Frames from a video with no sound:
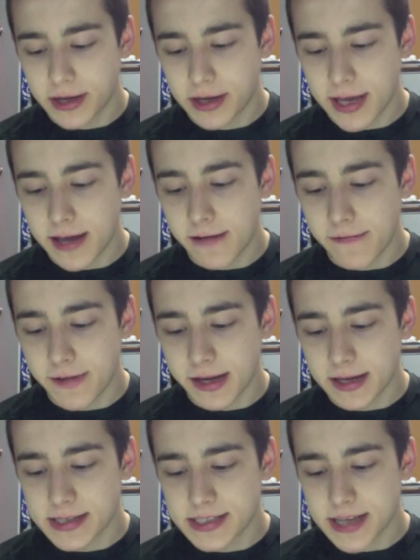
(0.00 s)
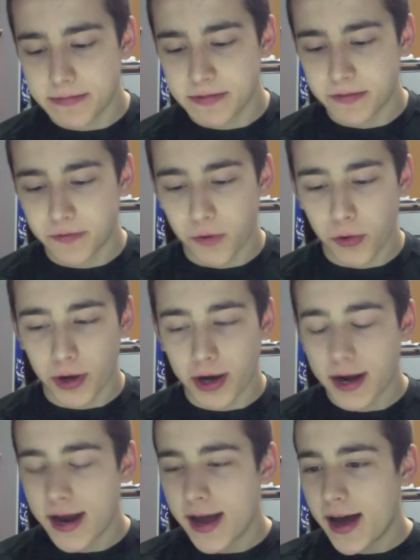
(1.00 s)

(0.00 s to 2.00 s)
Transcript: give except for